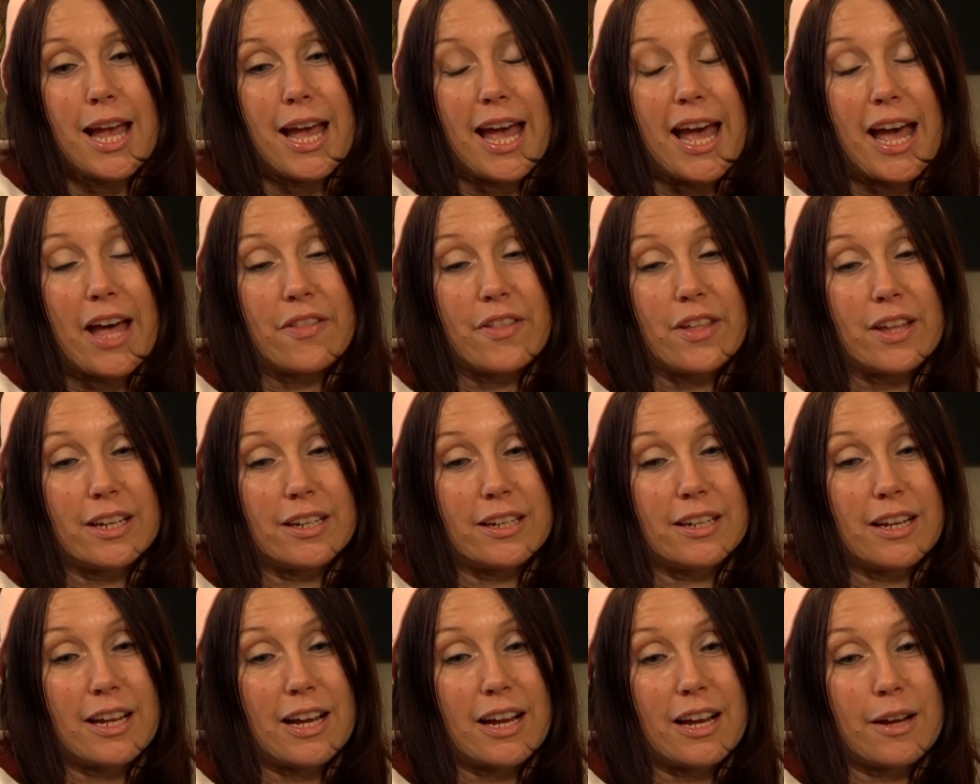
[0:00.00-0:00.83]
And
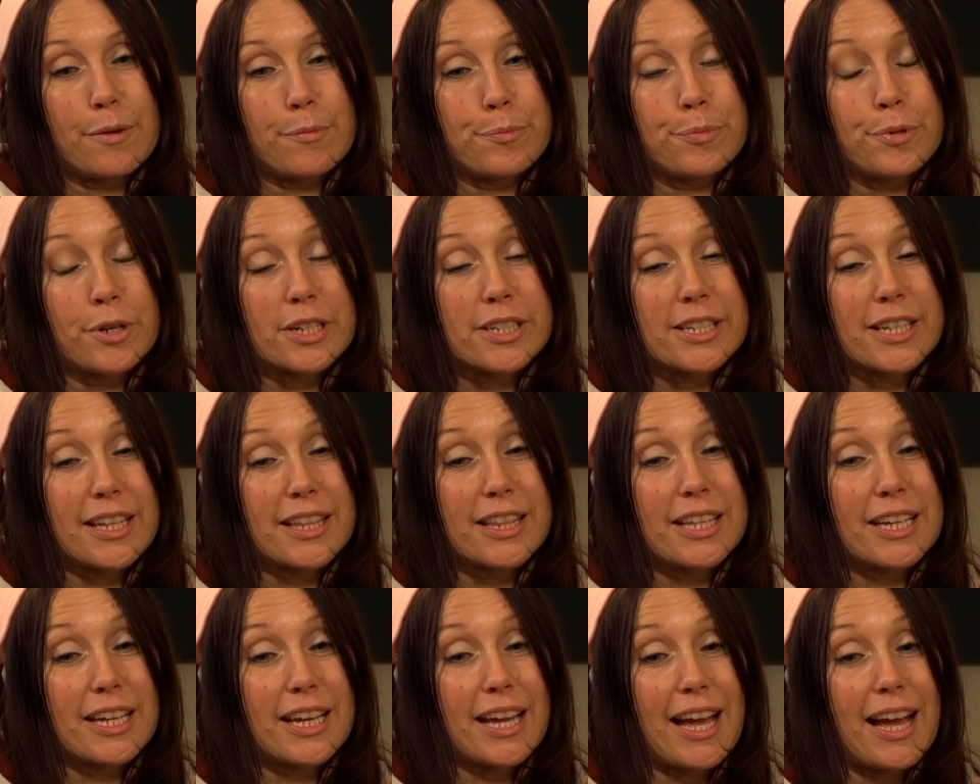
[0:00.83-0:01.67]
then books I
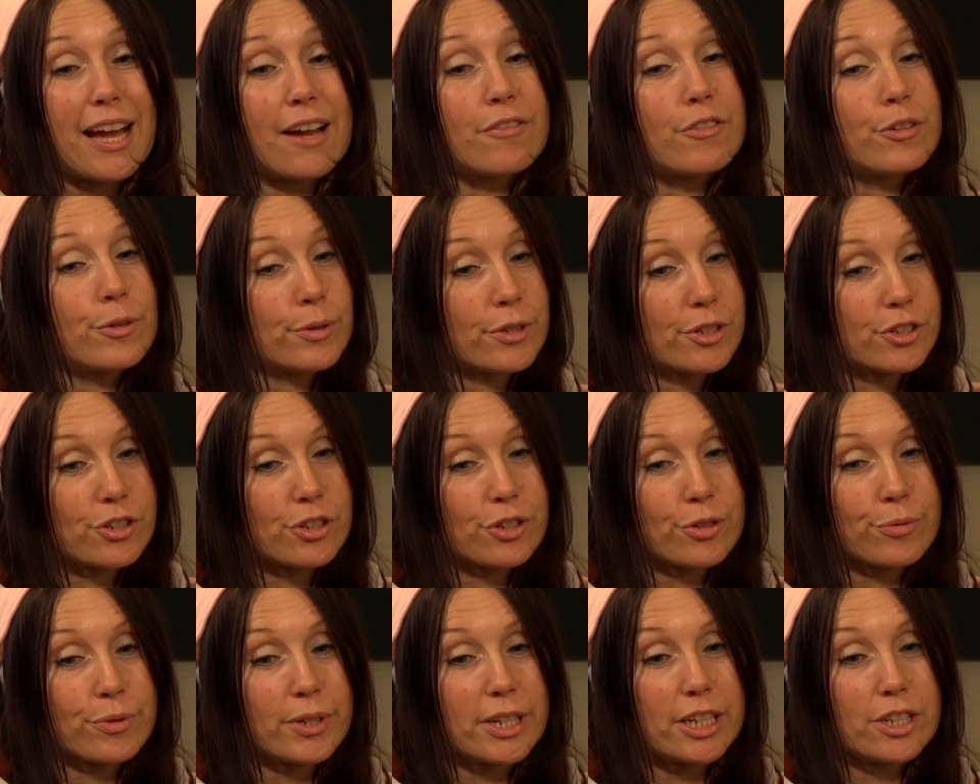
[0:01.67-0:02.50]
think everyone
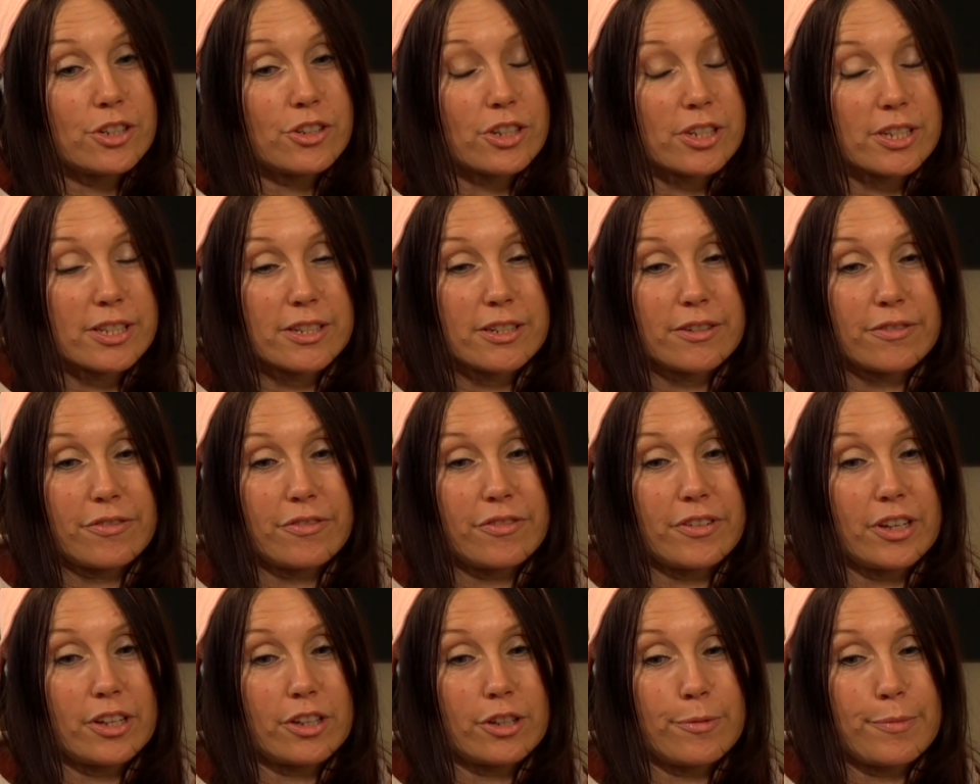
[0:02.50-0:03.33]
should read just to
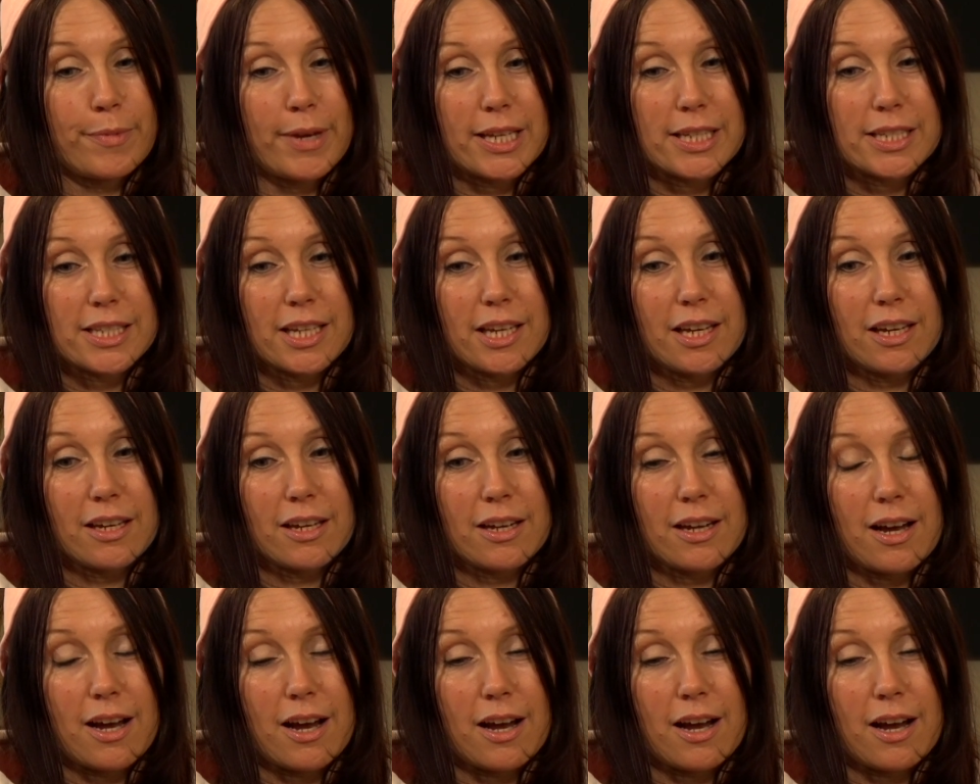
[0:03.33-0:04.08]
feel amazing.